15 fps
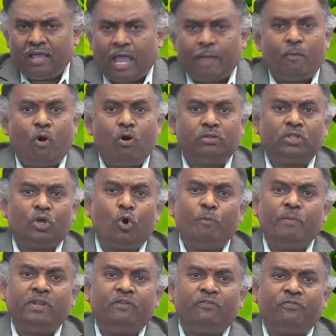among the
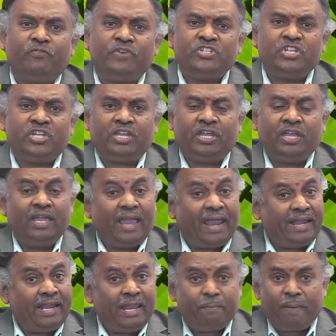women of Fiji
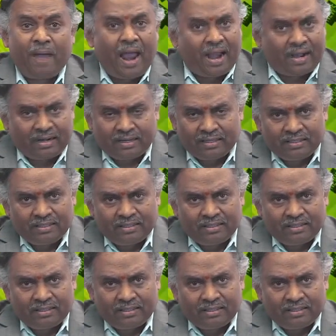and Nepal.